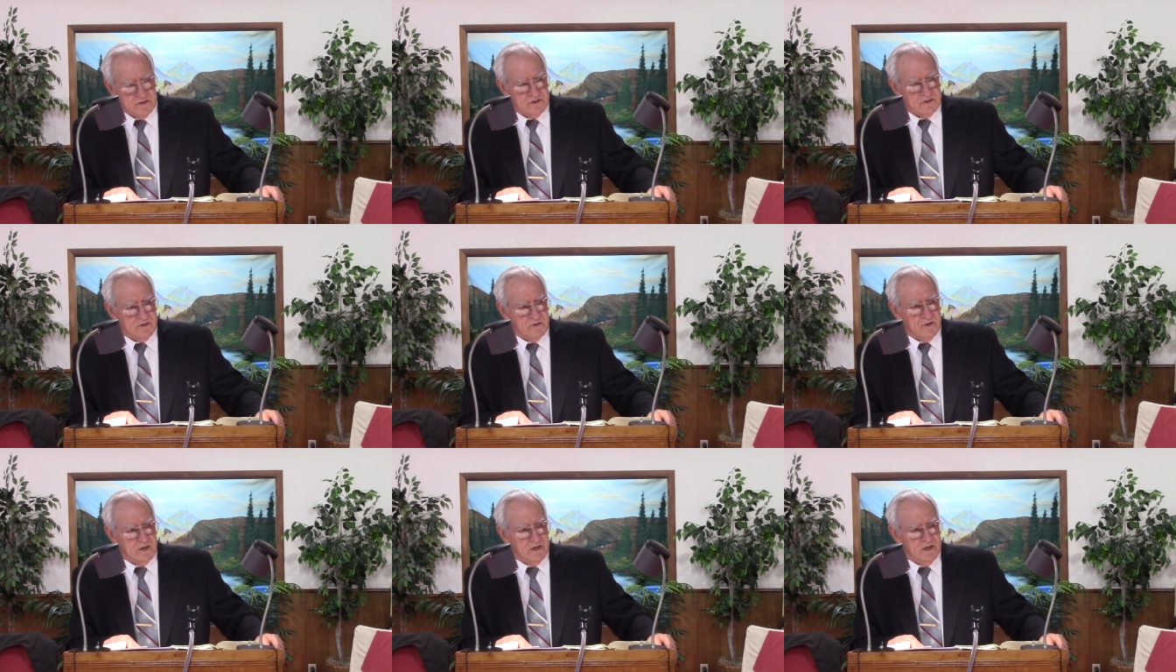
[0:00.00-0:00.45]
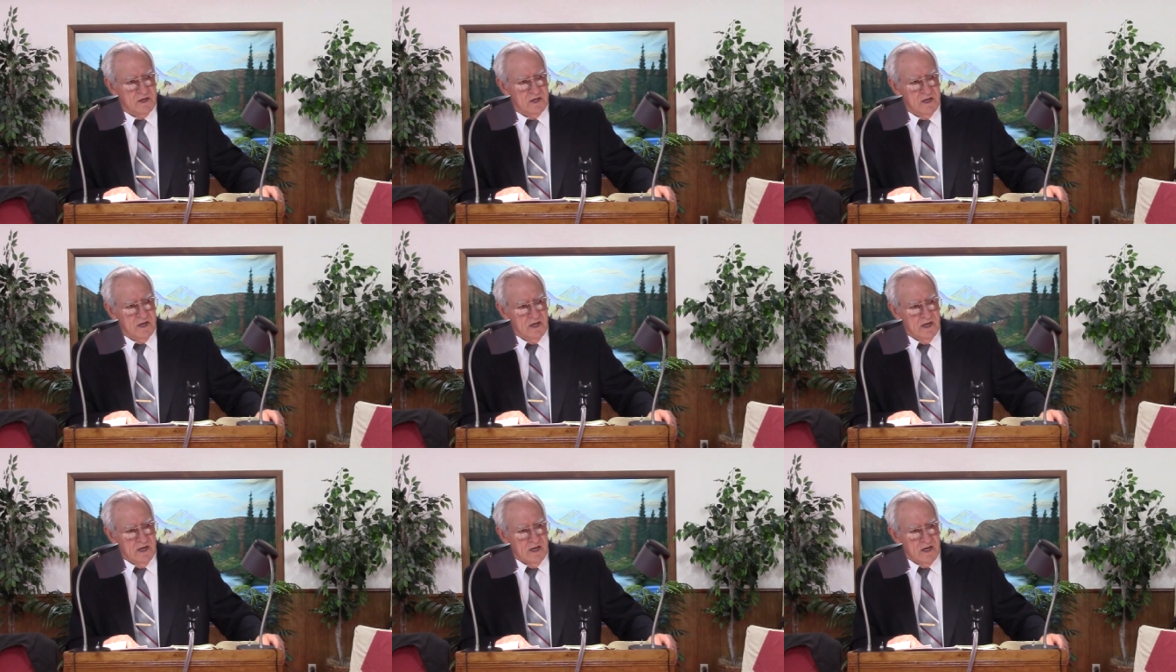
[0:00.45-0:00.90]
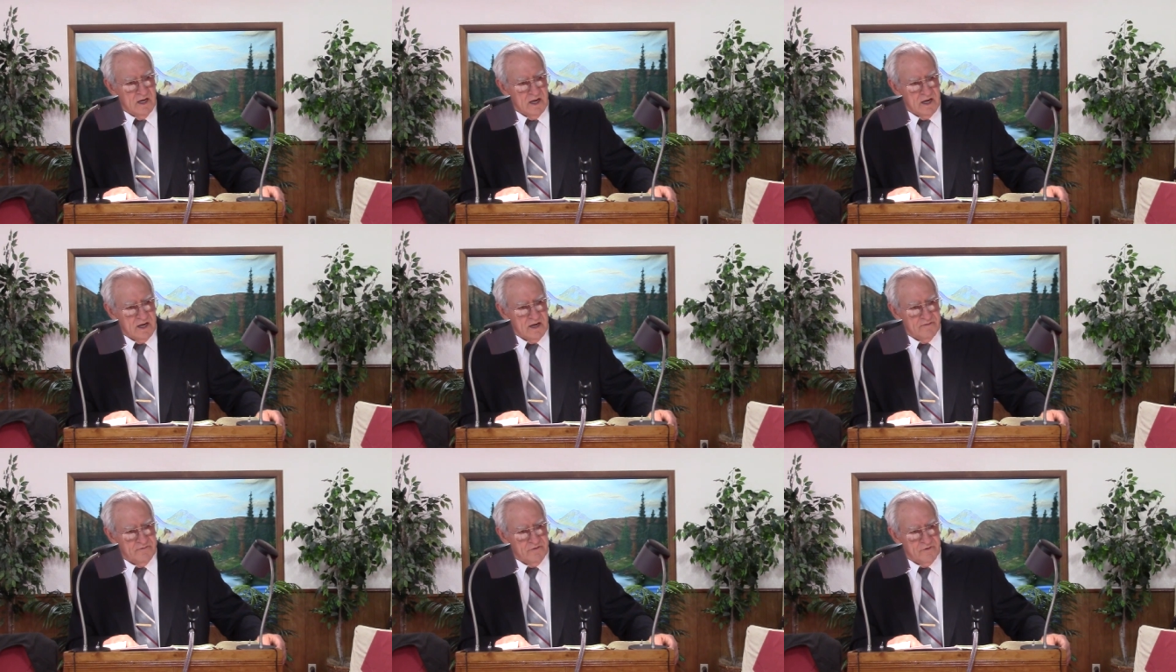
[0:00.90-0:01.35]
and so on
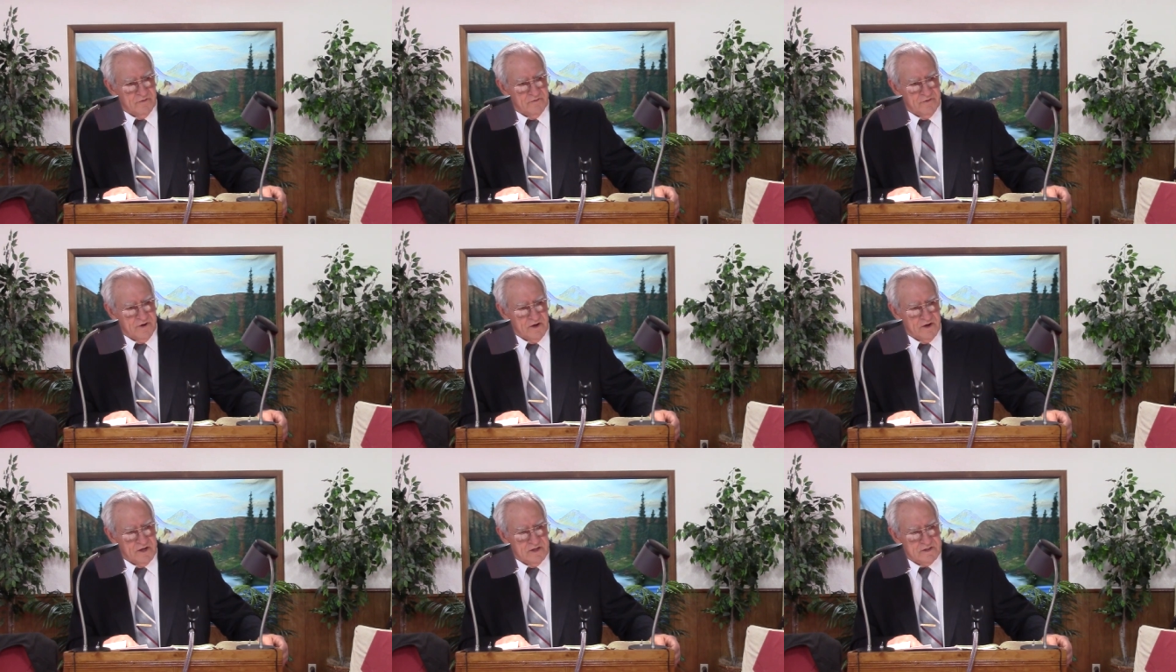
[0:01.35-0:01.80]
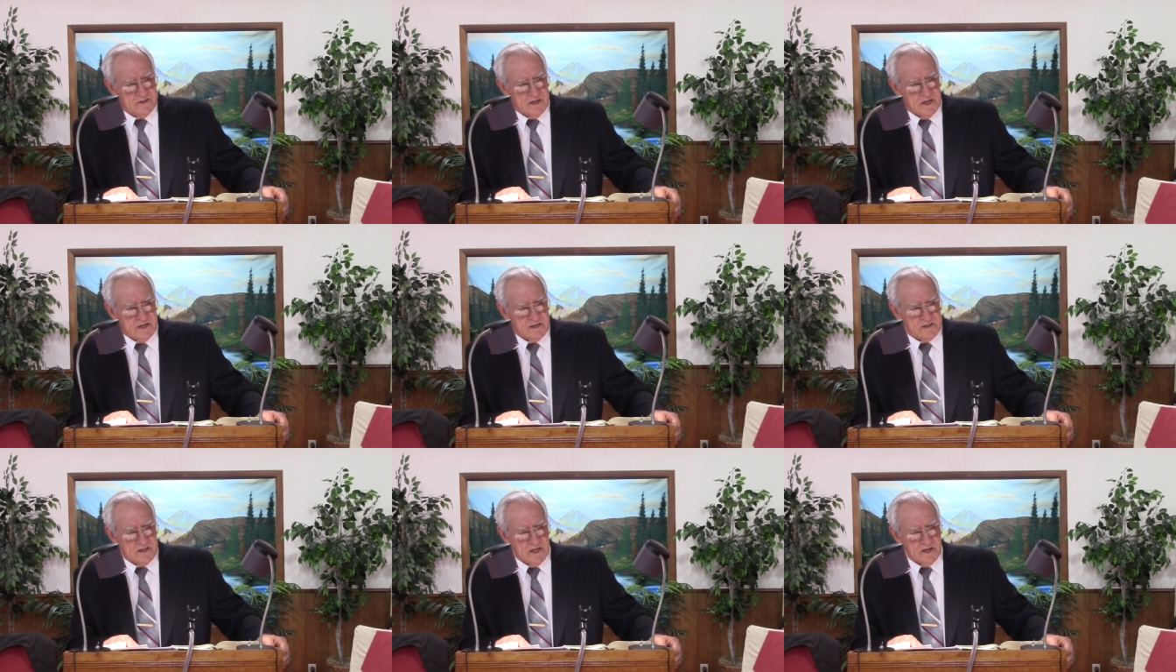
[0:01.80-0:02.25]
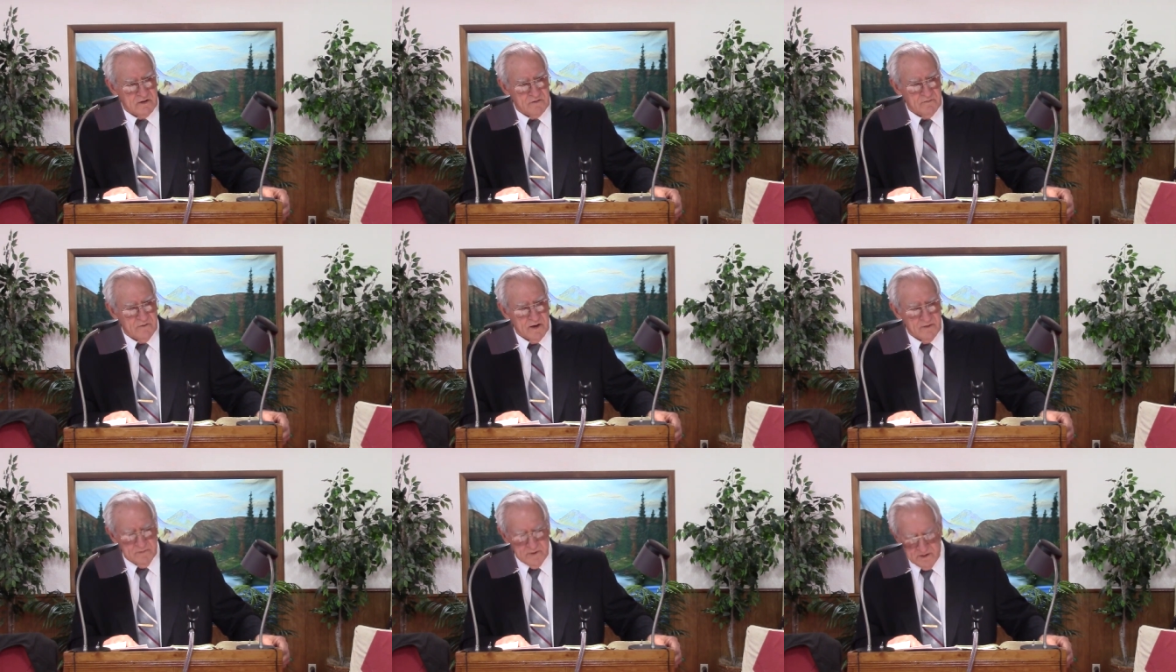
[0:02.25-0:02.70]
uh, for various things
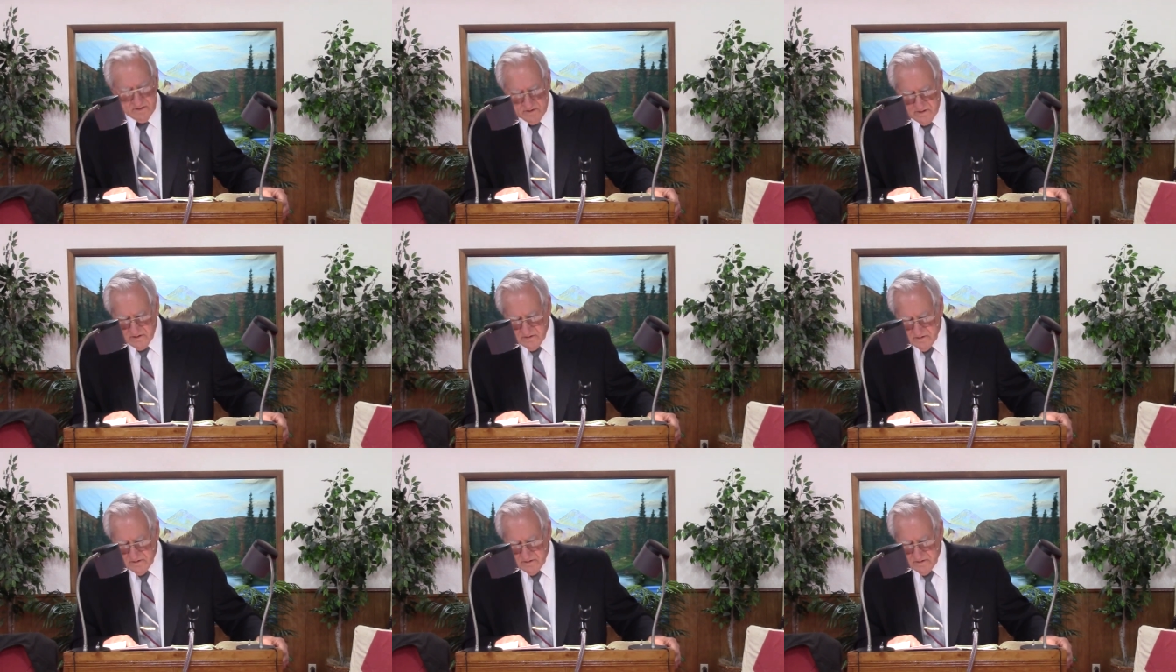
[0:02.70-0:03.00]
like wiping